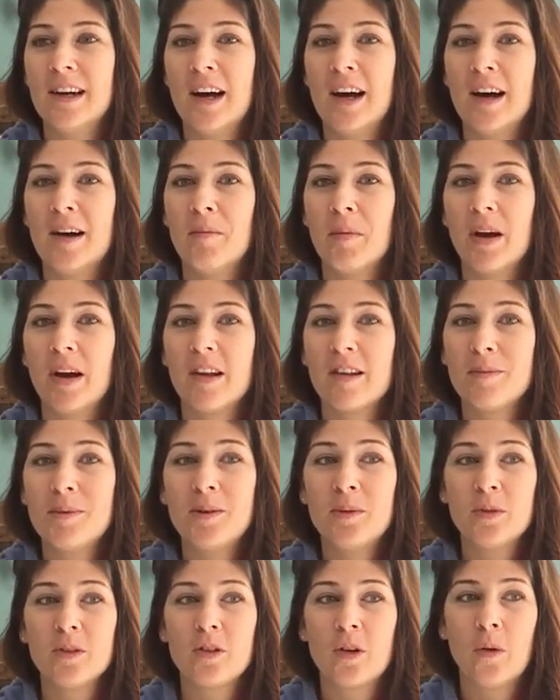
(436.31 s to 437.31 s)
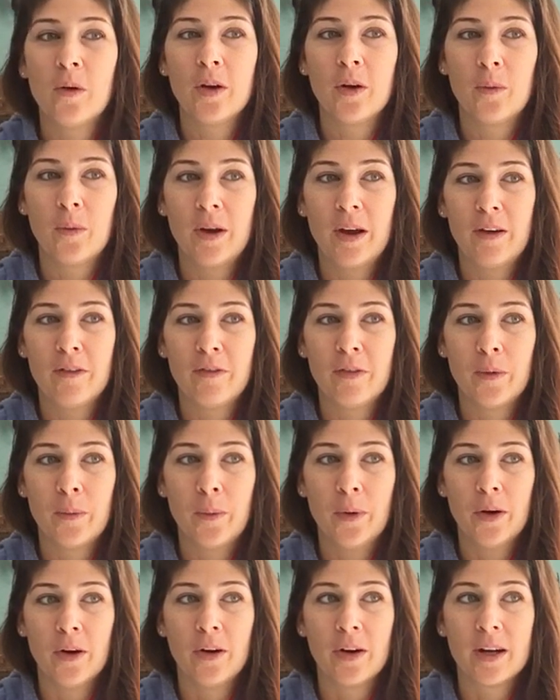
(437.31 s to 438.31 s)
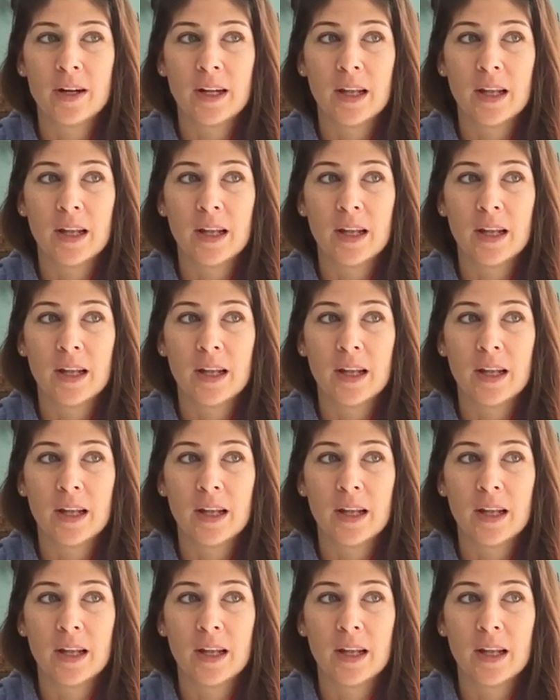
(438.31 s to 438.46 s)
my husband was going away for work,